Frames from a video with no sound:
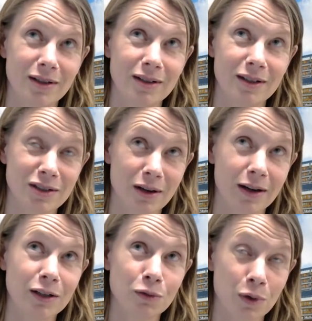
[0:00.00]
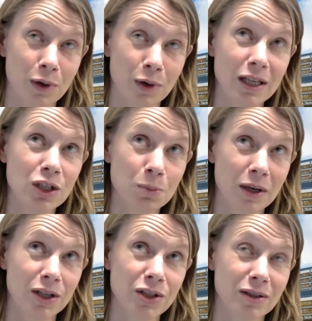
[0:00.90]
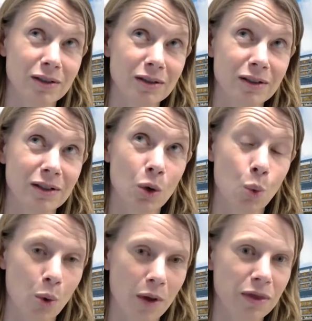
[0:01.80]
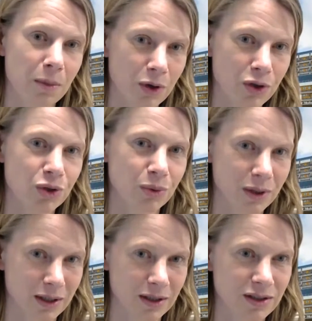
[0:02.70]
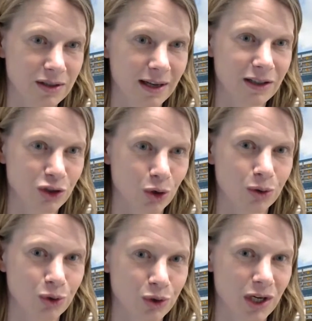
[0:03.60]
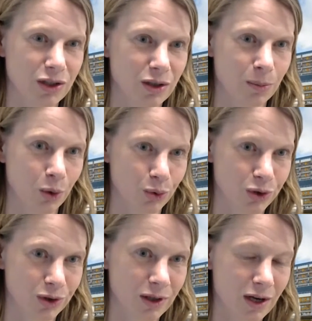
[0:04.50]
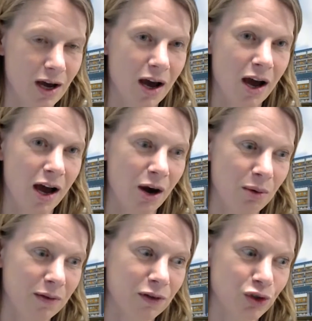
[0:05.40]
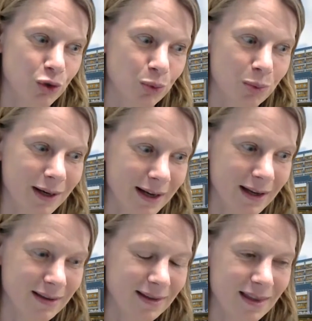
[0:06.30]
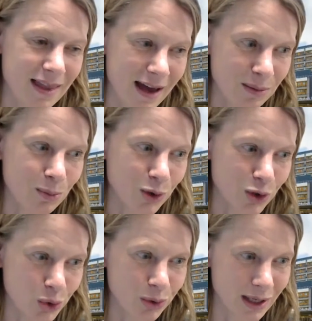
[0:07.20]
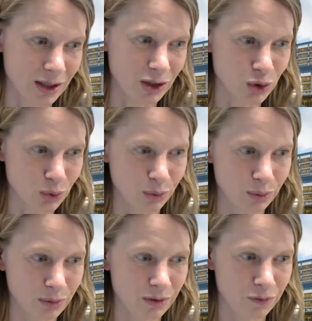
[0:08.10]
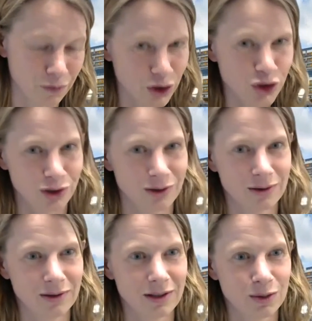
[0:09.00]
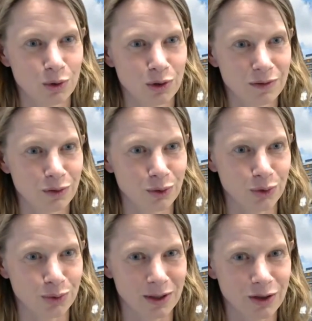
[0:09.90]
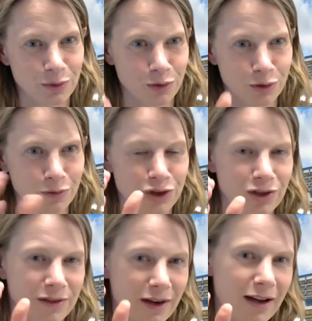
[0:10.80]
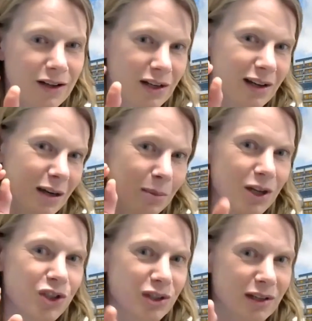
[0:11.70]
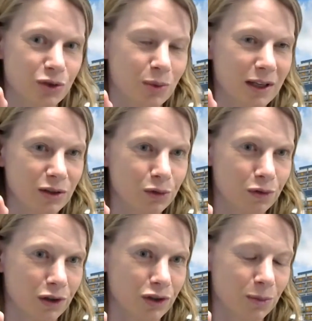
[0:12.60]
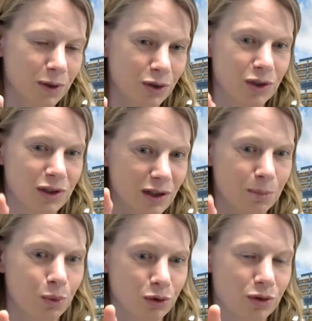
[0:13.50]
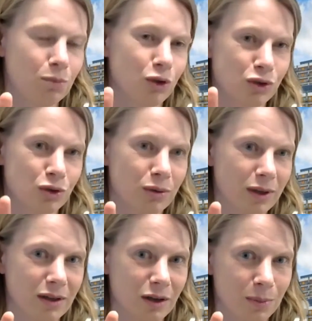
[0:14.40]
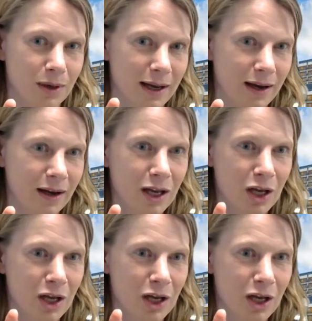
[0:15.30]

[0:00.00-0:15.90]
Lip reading: decide for each patient what the muscle is that is going to change the most. However, to relate that muscle then to function is more difficult, right? So for the vastus lateralis, I can imagine that it's related to function because it's an important muscle in the upper leg.